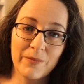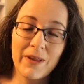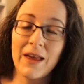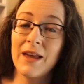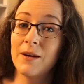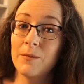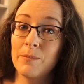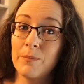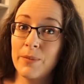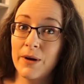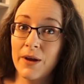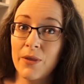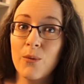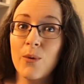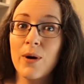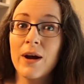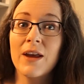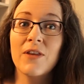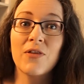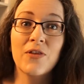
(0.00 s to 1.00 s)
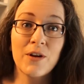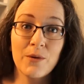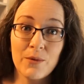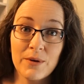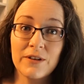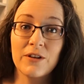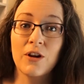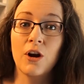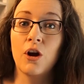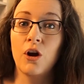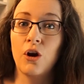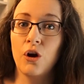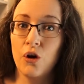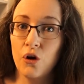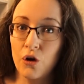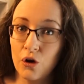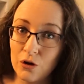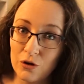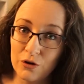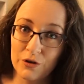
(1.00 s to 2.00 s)
and by the way, there is a
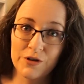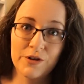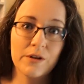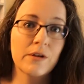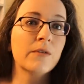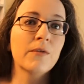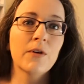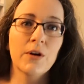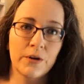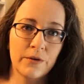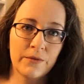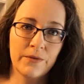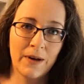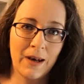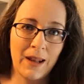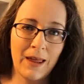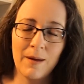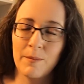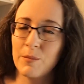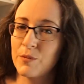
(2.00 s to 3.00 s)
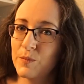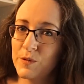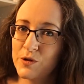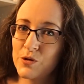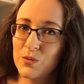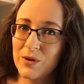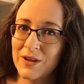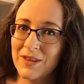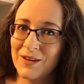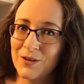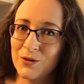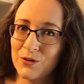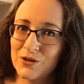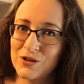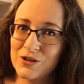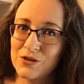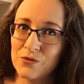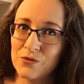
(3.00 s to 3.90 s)
lot of overlap between those two